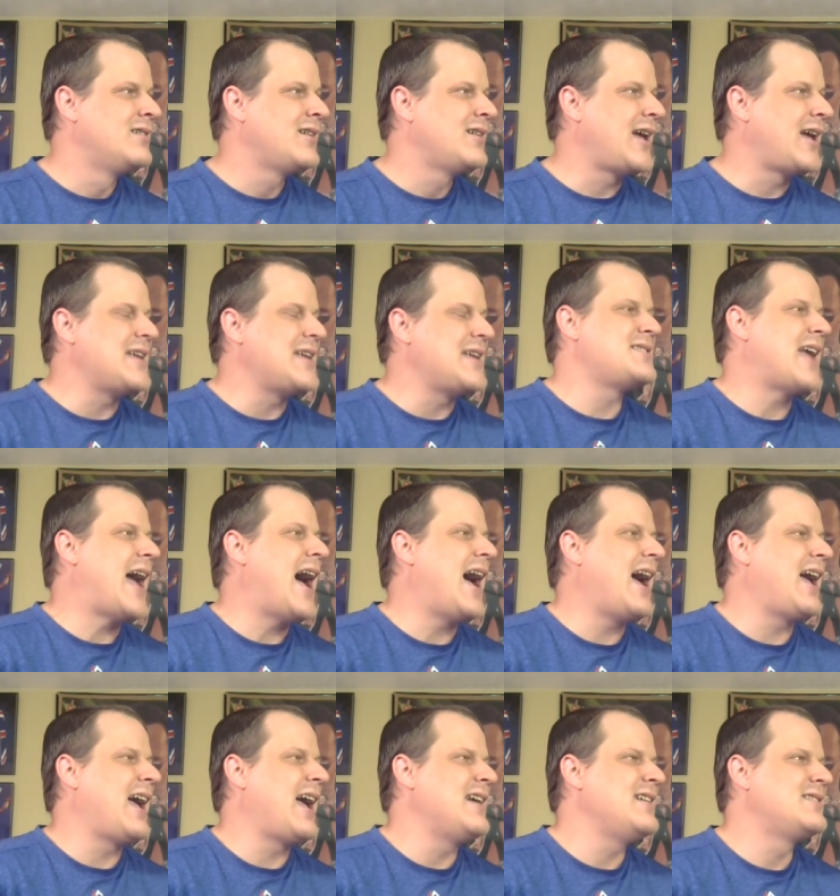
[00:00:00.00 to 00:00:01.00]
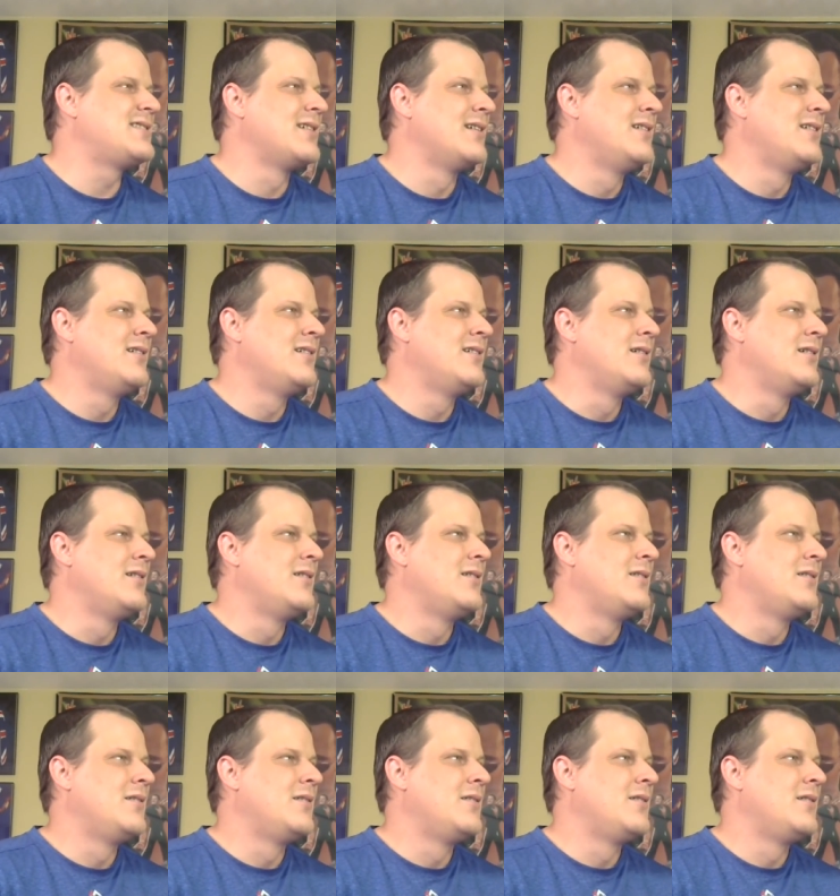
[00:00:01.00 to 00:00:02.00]
Like, these guys
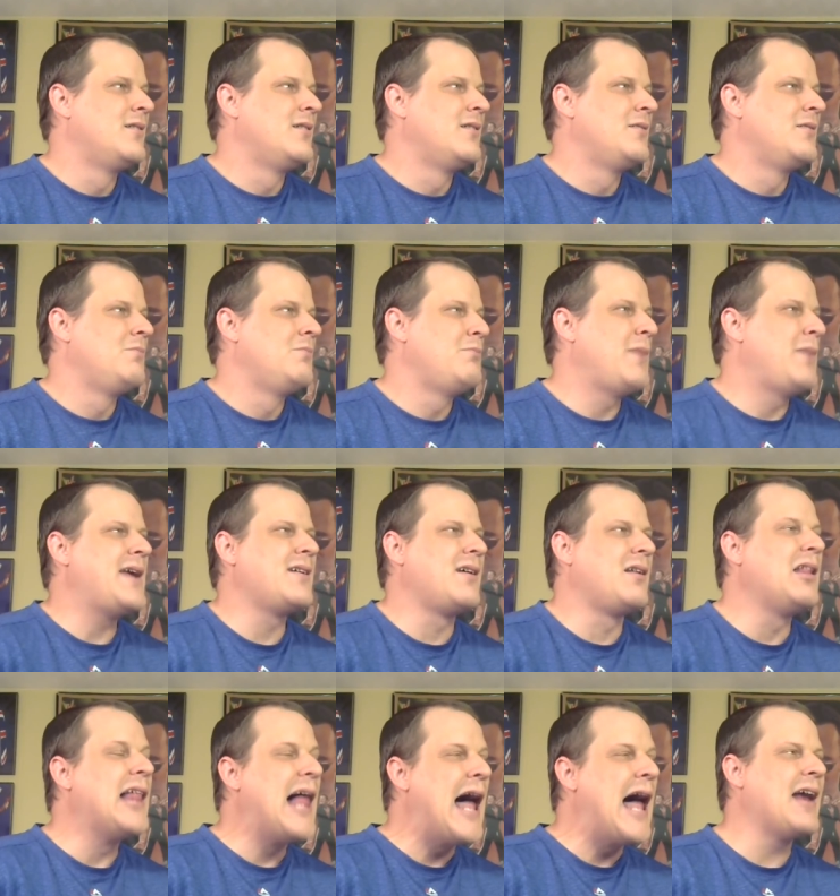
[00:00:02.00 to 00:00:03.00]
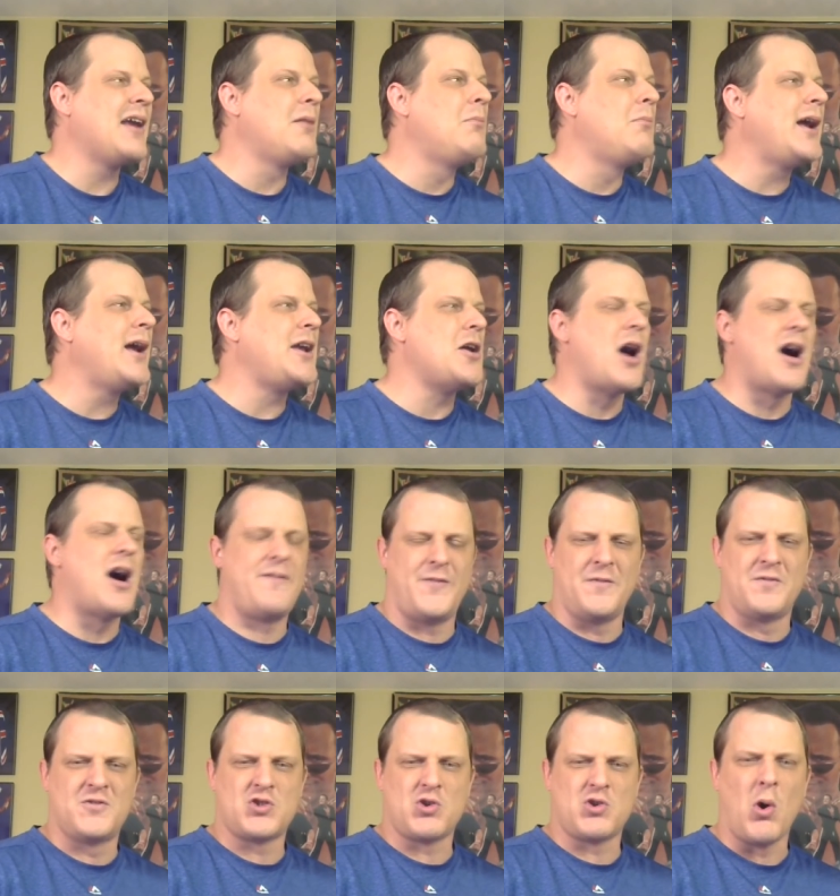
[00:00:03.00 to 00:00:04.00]
made a lot of money off
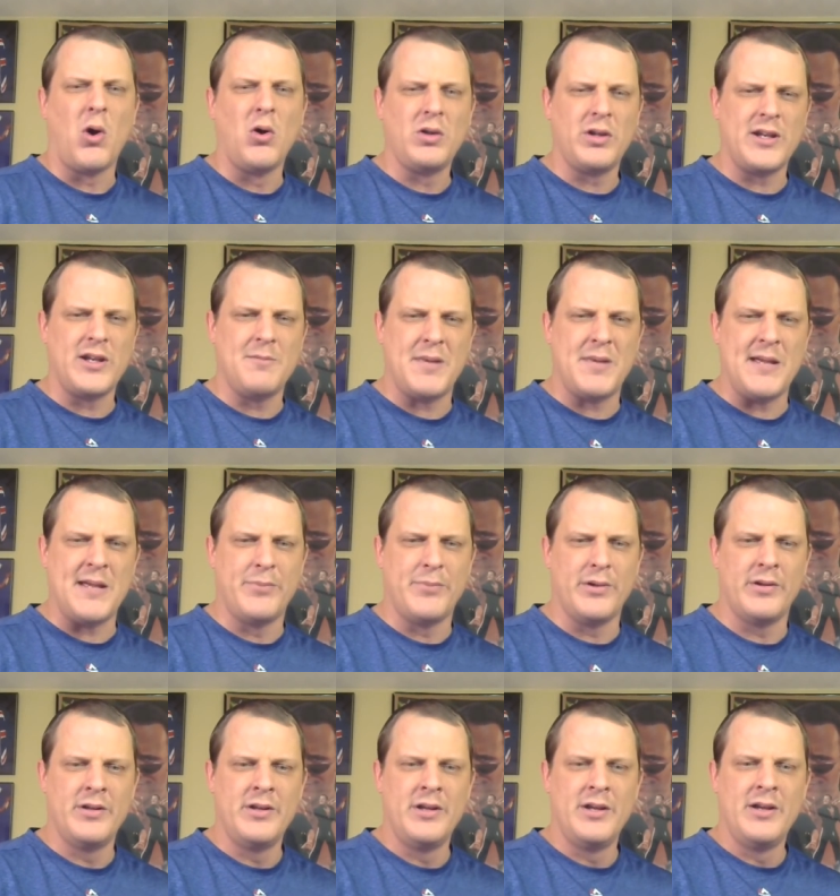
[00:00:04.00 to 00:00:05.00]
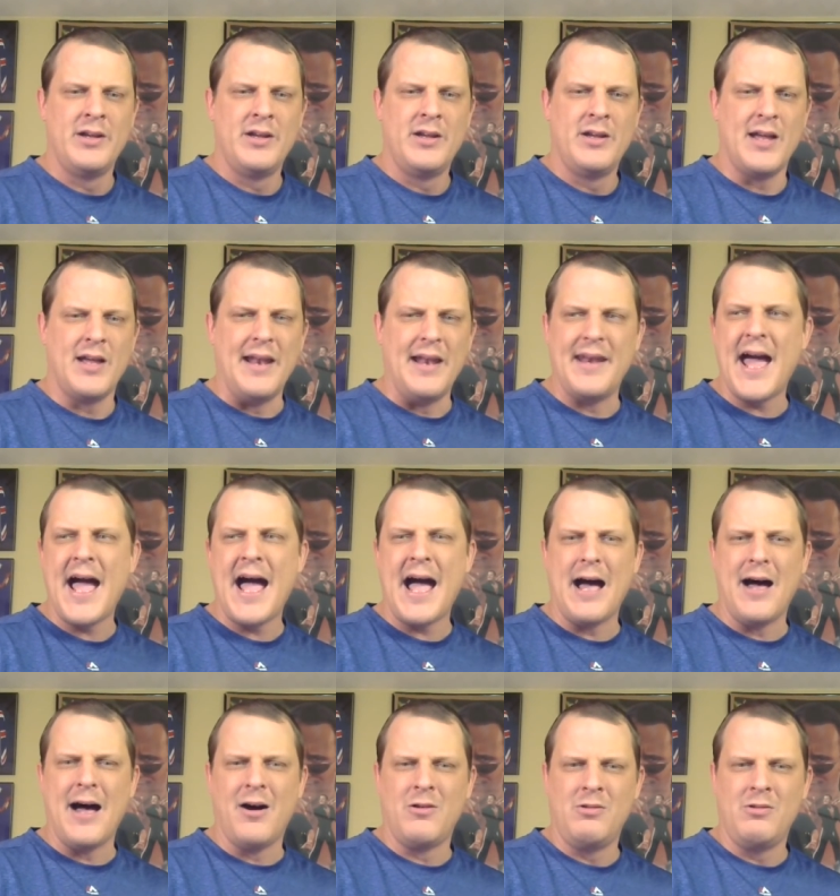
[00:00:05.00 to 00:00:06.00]
of trolling people. And
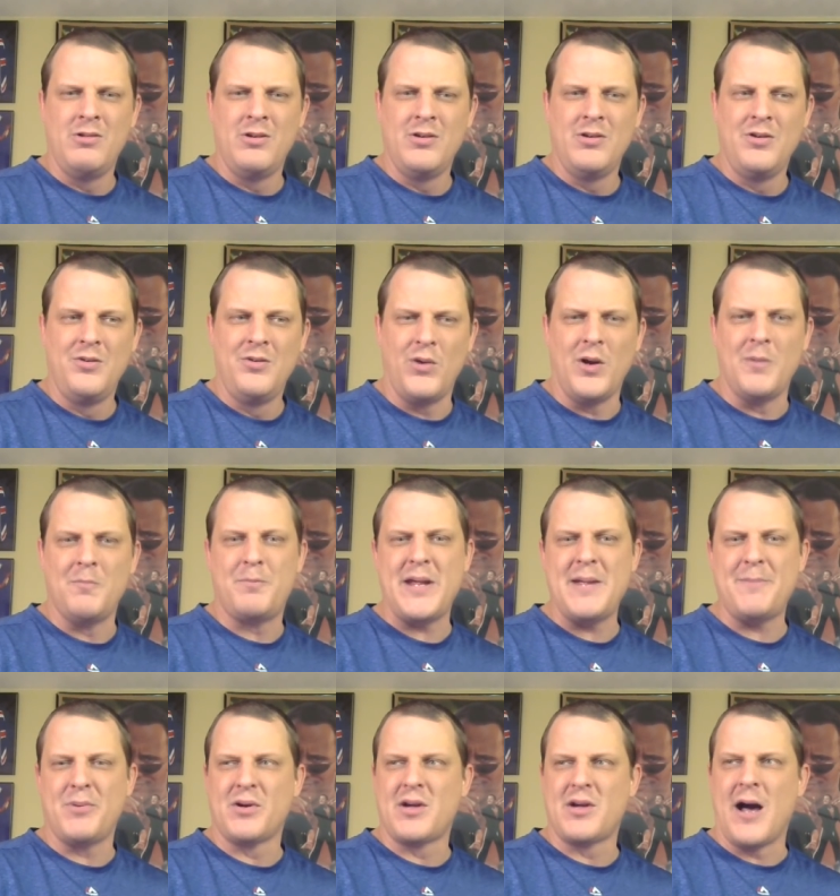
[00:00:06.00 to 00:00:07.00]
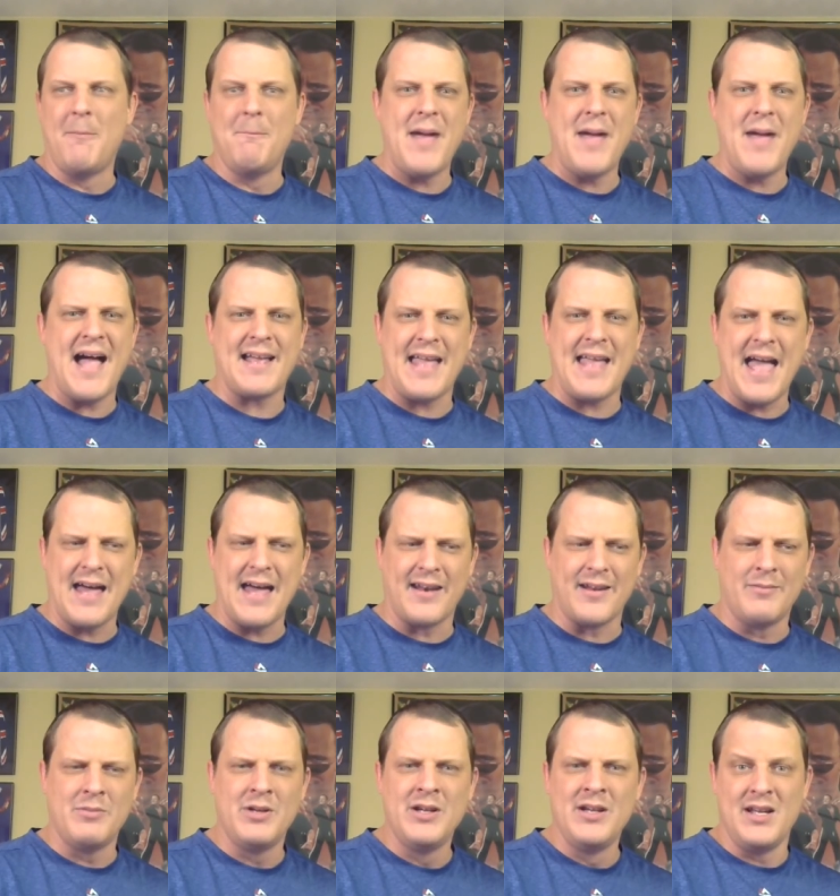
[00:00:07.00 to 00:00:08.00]
now, when people come back at
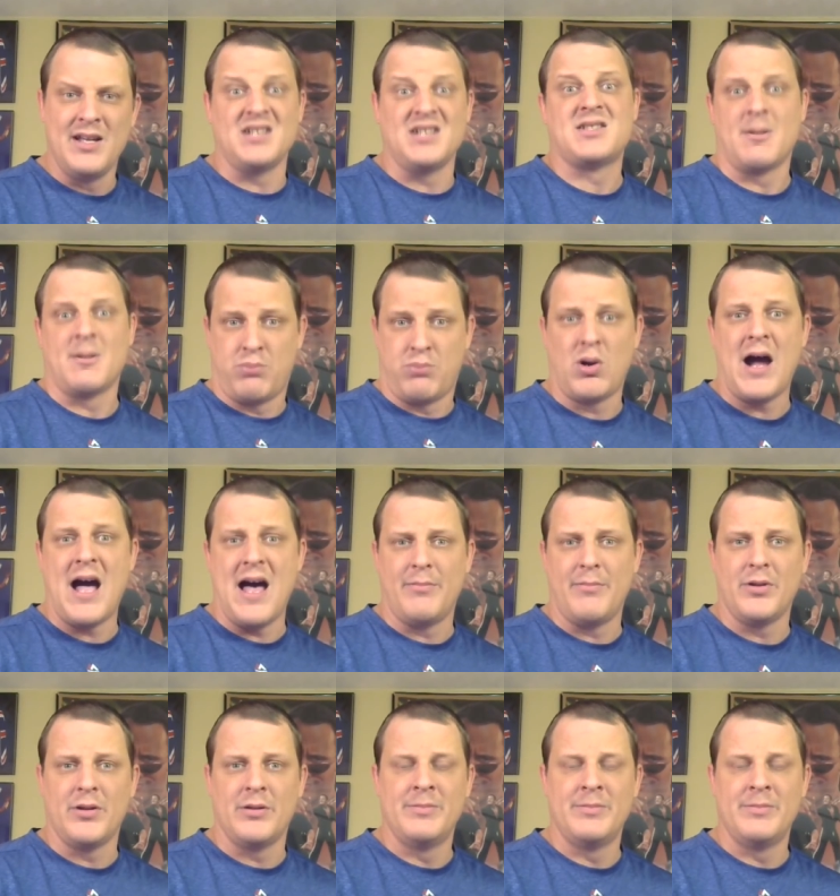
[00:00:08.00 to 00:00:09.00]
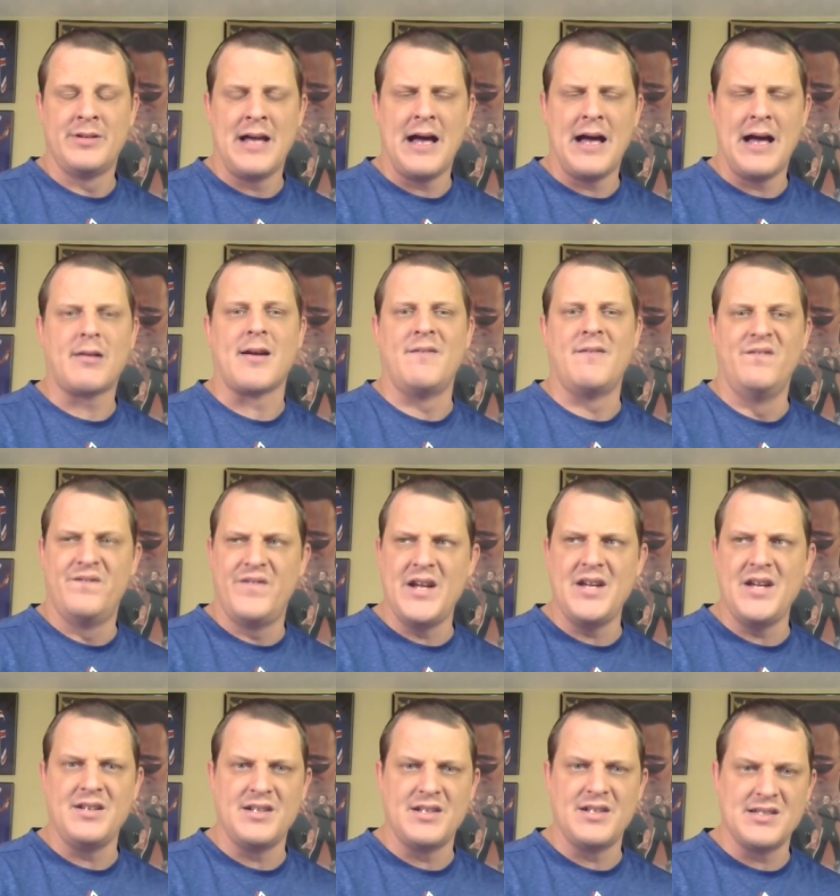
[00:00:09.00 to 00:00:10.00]
them, it's a problem. How
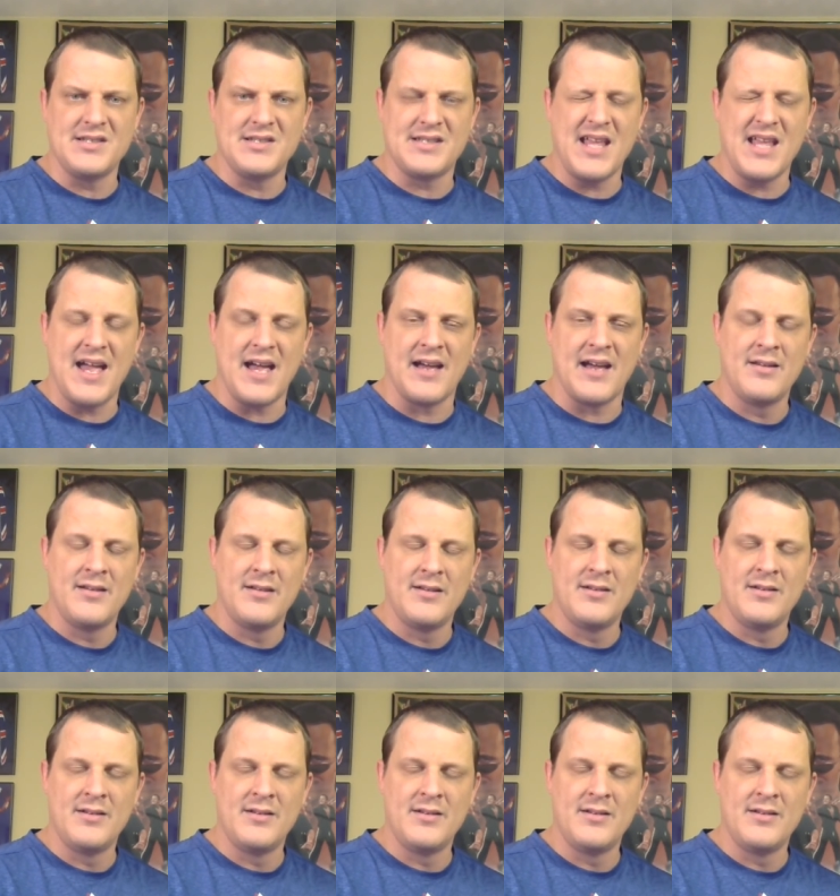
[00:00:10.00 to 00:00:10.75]
convenient is that?